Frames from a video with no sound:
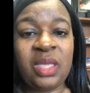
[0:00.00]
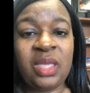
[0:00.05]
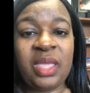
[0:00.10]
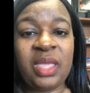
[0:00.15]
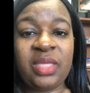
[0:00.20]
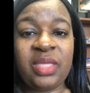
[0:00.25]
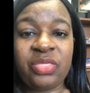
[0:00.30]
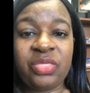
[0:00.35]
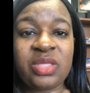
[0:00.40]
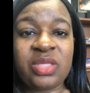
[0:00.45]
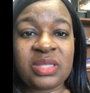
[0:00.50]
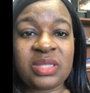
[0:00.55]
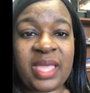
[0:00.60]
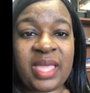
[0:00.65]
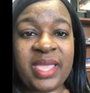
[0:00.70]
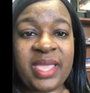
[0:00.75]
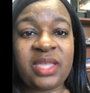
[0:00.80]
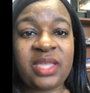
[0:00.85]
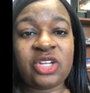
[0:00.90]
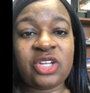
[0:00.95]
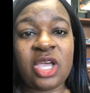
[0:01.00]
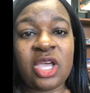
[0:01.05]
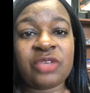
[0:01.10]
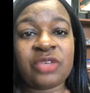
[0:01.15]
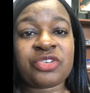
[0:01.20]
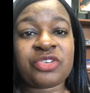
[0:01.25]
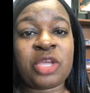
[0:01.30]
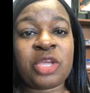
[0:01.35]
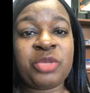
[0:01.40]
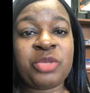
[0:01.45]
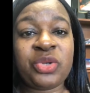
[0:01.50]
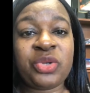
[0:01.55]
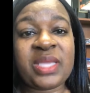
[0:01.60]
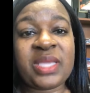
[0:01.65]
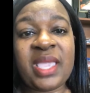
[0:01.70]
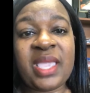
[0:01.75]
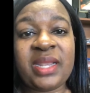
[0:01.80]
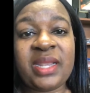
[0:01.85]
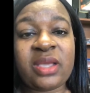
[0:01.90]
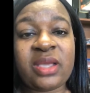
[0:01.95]
In the land of
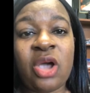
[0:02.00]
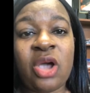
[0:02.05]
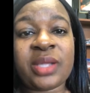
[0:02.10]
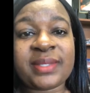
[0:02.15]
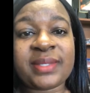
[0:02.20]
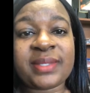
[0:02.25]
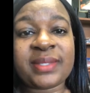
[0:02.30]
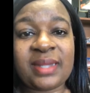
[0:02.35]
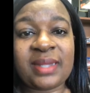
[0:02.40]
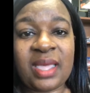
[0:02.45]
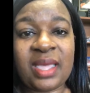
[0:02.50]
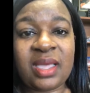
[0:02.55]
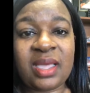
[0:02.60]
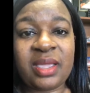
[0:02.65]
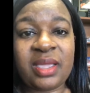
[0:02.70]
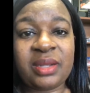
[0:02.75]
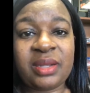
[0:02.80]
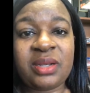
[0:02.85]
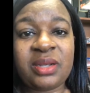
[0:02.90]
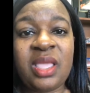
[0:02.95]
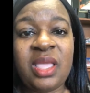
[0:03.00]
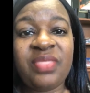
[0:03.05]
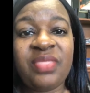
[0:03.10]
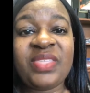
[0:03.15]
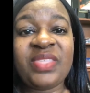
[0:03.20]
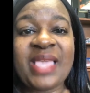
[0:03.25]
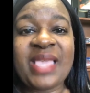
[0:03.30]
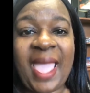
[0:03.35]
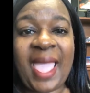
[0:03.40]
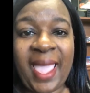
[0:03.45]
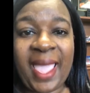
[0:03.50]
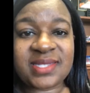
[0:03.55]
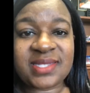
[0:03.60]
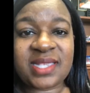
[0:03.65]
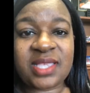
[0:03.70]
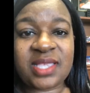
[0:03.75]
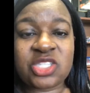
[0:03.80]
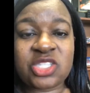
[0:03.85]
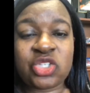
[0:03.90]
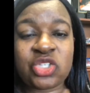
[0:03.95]
communicating online, the
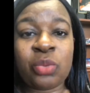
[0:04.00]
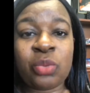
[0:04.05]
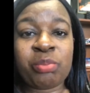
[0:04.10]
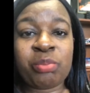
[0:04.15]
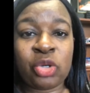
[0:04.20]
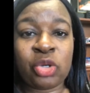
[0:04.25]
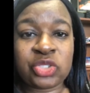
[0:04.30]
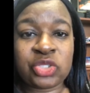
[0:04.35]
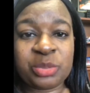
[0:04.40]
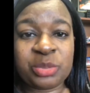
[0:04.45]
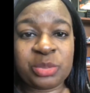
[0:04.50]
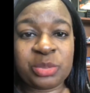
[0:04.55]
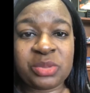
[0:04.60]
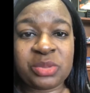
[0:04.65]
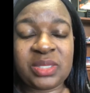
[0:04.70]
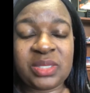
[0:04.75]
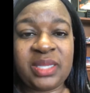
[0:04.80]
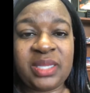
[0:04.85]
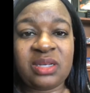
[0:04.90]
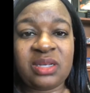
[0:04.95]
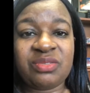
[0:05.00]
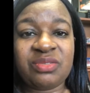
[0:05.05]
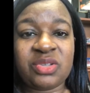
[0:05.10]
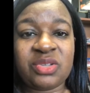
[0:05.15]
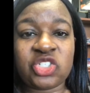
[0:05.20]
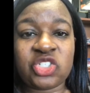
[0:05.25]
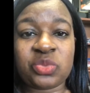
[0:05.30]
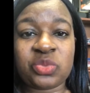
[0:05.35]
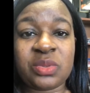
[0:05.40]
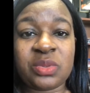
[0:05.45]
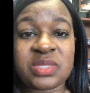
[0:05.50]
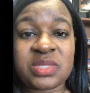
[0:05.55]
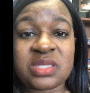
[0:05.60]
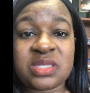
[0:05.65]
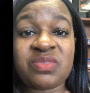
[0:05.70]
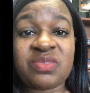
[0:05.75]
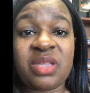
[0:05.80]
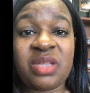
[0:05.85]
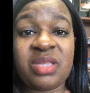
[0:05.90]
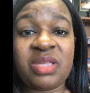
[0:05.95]
access to multiple individuals is
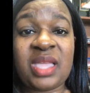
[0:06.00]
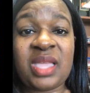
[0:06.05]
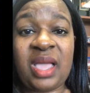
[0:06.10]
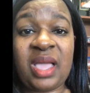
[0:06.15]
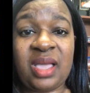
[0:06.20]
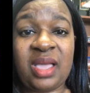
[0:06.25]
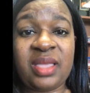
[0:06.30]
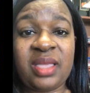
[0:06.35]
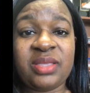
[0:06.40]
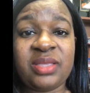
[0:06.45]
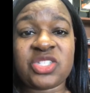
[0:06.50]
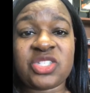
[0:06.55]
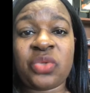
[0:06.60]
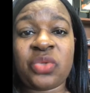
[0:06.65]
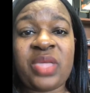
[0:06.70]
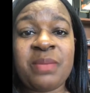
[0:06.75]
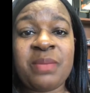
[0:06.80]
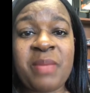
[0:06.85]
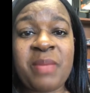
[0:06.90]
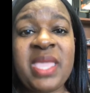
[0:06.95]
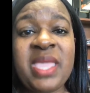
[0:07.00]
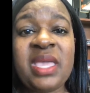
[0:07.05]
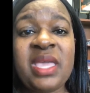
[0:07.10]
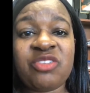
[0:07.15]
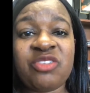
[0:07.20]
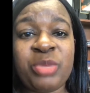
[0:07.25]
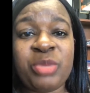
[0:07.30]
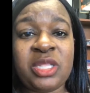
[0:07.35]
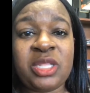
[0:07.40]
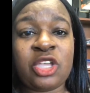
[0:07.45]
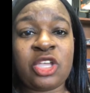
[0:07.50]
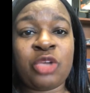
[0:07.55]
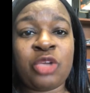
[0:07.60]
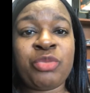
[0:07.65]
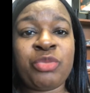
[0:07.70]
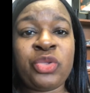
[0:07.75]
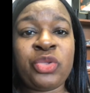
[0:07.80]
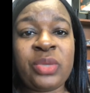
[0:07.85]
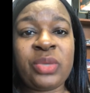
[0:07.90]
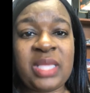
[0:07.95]
very high, so they may have been
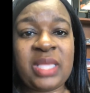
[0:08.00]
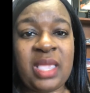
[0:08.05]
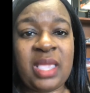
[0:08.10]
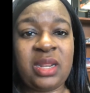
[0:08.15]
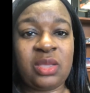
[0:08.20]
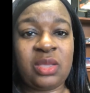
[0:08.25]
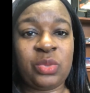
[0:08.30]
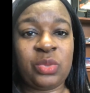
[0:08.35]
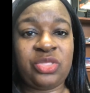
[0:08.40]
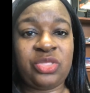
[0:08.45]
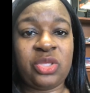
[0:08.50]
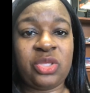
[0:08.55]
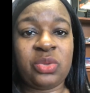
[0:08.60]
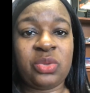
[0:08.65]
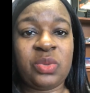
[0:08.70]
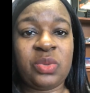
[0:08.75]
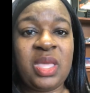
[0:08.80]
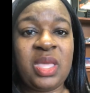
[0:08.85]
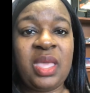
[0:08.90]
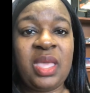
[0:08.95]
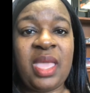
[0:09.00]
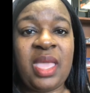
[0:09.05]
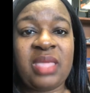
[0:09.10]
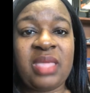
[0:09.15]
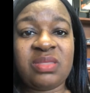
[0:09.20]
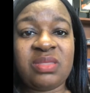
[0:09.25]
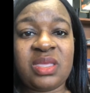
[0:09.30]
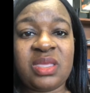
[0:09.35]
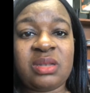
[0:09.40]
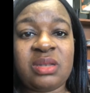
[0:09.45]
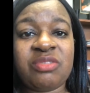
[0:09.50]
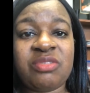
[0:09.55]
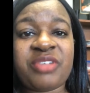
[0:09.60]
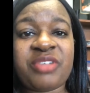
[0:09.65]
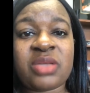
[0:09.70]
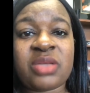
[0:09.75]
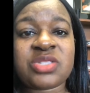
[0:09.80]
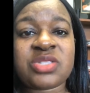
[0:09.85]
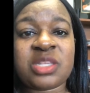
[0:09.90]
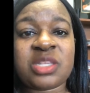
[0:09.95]
communicating with you and then
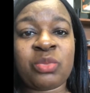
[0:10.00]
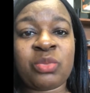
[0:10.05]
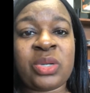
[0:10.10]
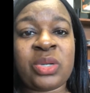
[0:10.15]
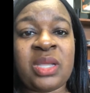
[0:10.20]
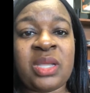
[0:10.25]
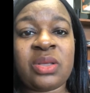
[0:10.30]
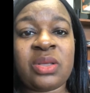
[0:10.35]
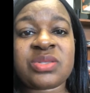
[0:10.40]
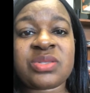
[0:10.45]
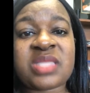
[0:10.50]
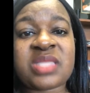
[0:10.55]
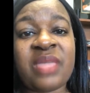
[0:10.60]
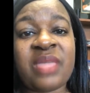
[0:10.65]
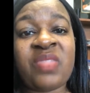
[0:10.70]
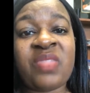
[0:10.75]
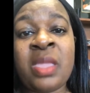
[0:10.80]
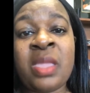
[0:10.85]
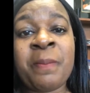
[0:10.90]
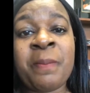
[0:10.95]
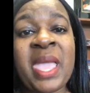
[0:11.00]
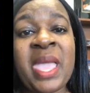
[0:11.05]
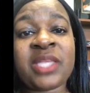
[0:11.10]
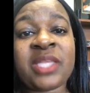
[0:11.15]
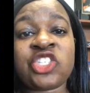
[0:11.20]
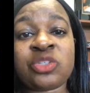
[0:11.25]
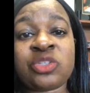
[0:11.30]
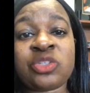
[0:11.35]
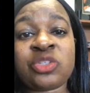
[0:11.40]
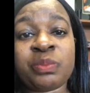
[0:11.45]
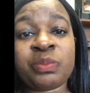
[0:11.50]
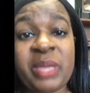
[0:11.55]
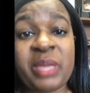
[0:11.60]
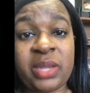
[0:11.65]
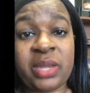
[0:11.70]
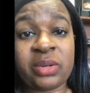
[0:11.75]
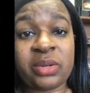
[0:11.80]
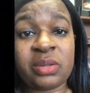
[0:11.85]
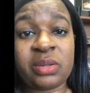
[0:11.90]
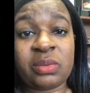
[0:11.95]
found someone else that they match
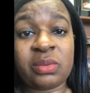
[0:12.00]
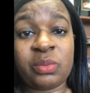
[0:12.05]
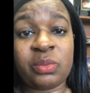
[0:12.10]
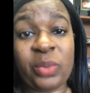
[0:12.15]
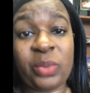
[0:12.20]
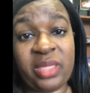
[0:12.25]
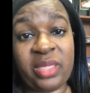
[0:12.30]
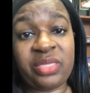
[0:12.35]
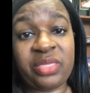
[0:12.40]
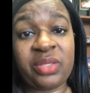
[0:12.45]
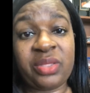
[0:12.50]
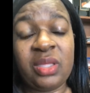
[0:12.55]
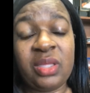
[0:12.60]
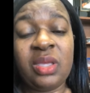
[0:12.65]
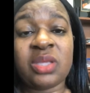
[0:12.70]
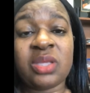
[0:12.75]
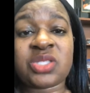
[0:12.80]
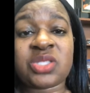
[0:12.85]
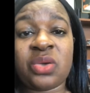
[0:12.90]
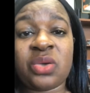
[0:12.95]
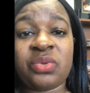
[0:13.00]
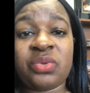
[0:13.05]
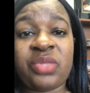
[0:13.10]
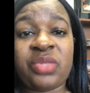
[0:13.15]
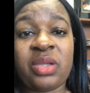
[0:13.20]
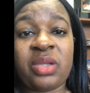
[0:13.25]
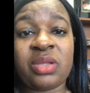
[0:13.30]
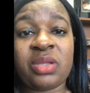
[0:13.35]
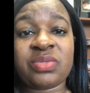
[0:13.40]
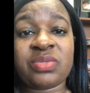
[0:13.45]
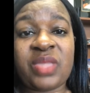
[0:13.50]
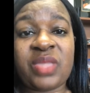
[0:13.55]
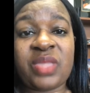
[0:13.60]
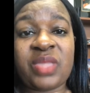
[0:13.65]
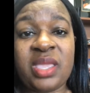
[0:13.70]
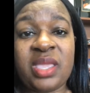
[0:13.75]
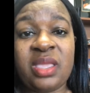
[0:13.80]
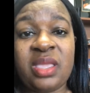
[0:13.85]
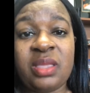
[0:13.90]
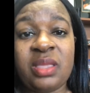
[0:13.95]
better with. So
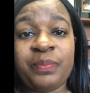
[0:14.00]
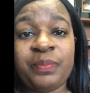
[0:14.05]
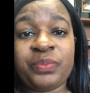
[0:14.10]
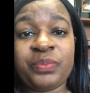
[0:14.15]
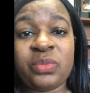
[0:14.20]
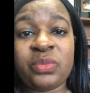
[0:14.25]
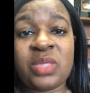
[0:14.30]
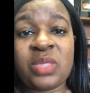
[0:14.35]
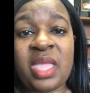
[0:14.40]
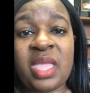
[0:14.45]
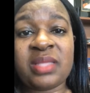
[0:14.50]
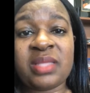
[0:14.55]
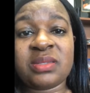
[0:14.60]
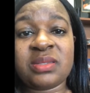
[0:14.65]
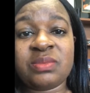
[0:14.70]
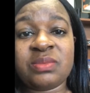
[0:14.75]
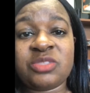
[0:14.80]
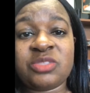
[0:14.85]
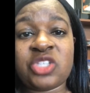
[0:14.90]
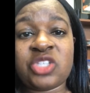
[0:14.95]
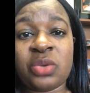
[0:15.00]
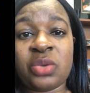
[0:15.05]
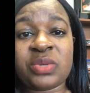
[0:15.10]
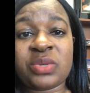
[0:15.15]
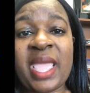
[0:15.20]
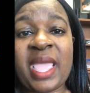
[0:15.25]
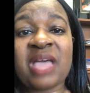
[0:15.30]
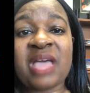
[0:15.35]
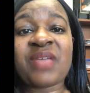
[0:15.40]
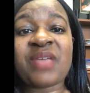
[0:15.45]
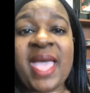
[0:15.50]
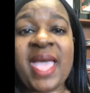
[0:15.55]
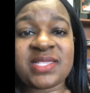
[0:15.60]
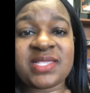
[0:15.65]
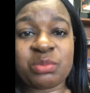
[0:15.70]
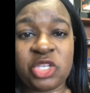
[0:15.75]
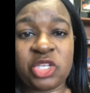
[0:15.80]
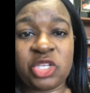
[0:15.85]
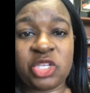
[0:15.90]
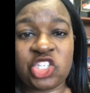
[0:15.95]
they don't have
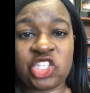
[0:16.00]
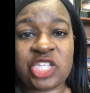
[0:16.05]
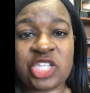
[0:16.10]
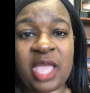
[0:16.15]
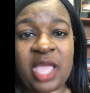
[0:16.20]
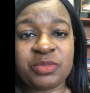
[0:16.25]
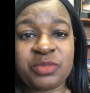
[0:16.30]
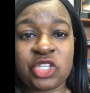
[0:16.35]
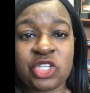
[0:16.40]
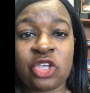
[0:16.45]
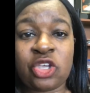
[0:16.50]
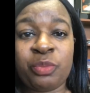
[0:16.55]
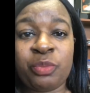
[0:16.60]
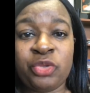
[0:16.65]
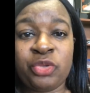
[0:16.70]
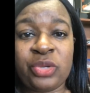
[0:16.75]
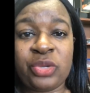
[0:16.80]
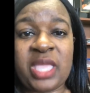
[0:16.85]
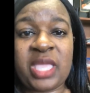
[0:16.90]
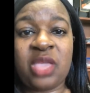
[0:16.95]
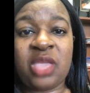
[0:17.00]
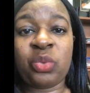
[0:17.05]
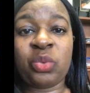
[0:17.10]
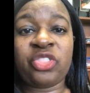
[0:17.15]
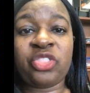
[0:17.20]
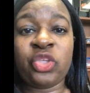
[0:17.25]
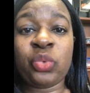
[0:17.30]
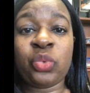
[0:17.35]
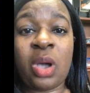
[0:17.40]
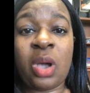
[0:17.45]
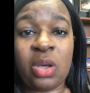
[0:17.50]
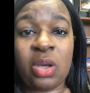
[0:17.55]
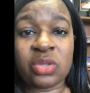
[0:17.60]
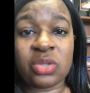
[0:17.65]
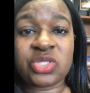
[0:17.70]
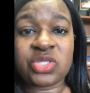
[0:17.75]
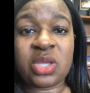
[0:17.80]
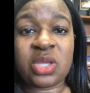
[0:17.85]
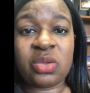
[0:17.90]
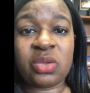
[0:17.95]
as much time to communicate with you
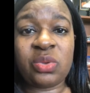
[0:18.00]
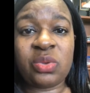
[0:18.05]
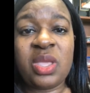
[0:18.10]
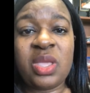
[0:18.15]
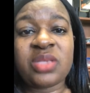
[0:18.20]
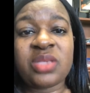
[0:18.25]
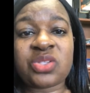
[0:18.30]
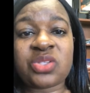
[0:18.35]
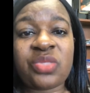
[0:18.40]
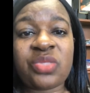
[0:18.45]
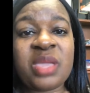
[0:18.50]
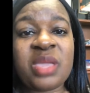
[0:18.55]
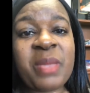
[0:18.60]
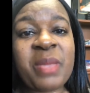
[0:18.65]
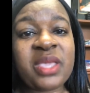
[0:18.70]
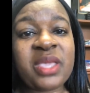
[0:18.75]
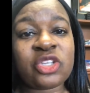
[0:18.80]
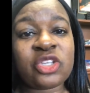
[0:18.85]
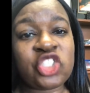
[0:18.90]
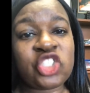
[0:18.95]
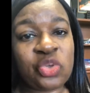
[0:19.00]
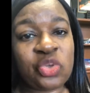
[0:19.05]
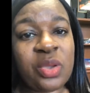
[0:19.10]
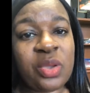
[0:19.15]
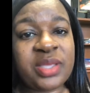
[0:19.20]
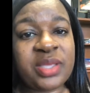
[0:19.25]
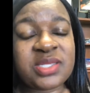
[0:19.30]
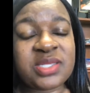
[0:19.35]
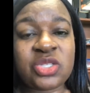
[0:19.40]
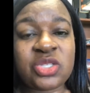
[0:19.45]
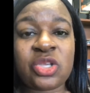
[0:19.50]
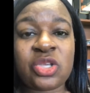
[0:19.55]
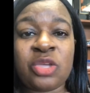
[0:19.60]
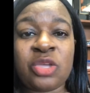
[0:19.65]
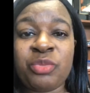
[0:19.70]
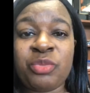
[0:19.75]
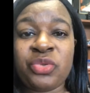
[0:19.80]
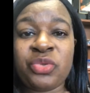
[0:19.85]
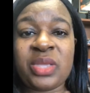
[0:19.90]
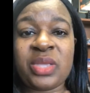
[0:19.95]
also, so they make a choice to
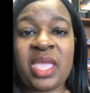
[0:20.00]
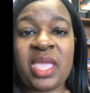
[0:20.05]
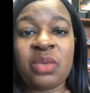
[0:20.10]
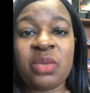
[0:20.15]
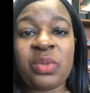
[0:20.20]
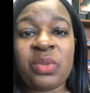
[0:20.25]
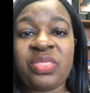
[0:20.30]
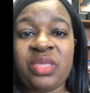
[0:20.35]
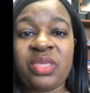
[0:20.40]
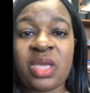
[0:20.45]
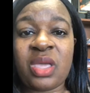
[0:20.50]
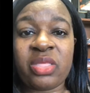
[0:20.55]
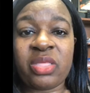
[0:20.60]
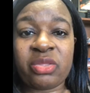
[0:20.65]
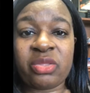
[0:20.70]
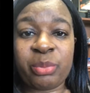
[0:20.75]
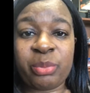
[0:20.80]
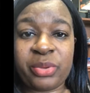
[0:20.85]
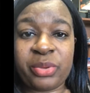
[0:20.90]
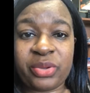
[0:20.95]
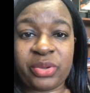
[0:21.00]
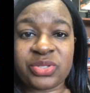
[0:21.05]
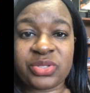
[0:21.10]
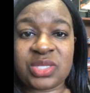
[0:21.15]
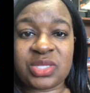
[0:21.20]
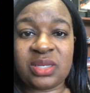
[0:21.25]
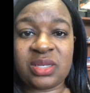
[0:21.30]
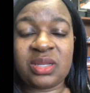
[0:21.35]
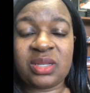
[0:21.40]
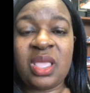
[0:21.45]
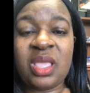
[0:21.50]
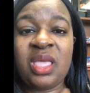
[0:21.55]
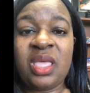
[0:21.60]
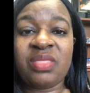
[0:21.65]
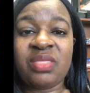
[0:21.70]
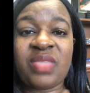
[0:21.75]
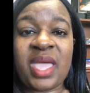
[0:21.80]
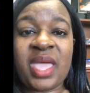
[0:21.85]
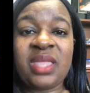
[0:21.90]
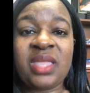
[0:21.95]
communicate with the other person.
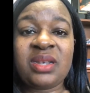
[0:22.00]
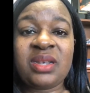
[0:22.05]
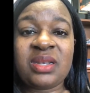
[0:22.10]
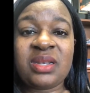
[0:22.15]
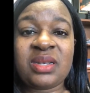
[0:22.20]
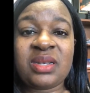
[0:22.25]
That